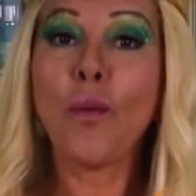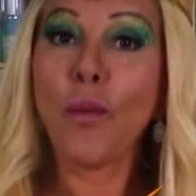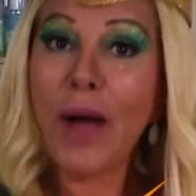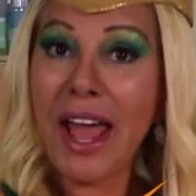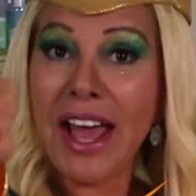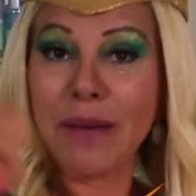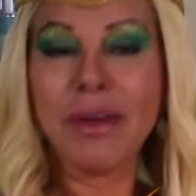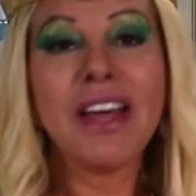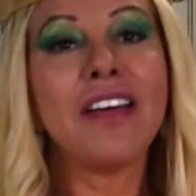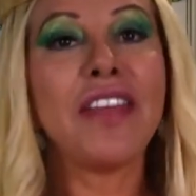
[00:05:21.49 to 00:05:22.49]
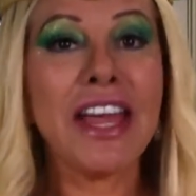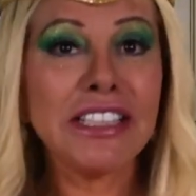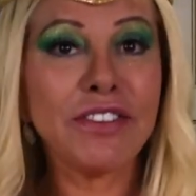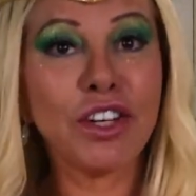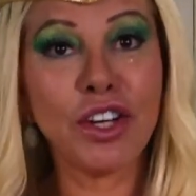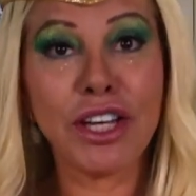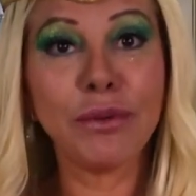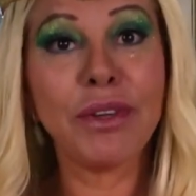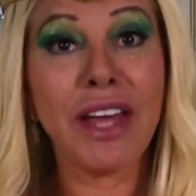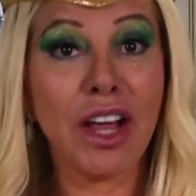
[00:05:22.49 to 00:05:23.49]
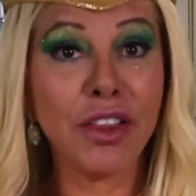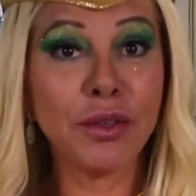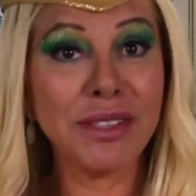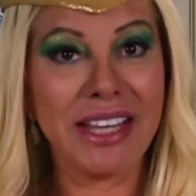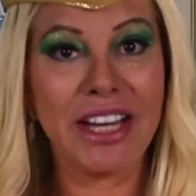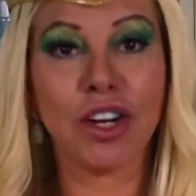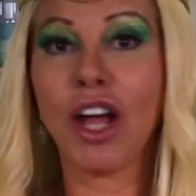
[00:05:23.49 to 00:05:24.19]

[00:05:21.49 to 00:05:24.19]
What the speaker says: Wow! Thanks for cooking with Health Crusader.